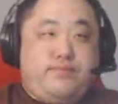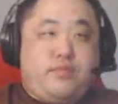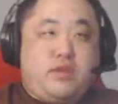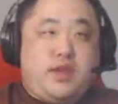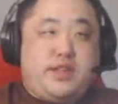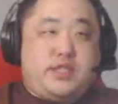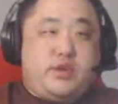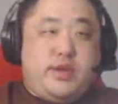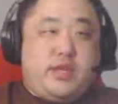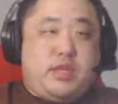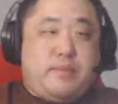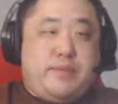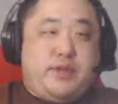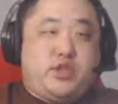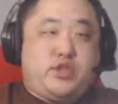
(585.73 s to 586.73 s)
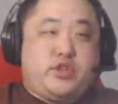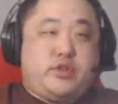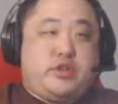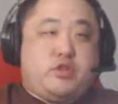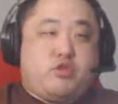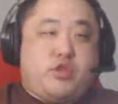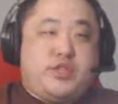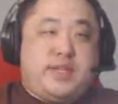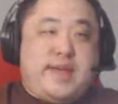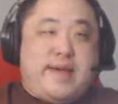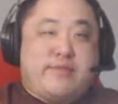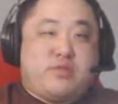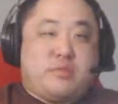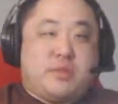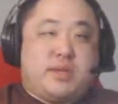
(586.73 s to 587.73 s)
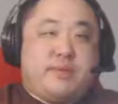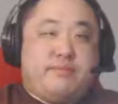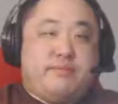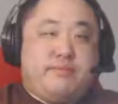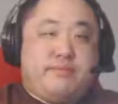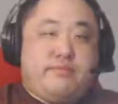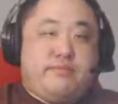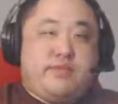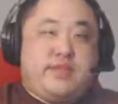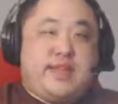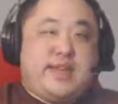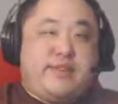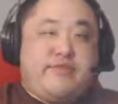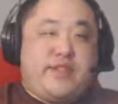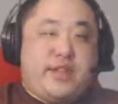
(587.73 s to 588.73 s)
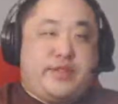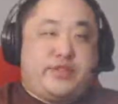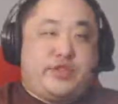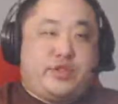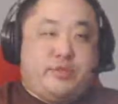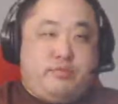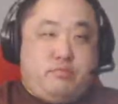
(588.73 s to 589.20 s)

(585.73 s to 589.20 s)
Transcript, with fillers: I still hear the bitch grunting after me. Take offense.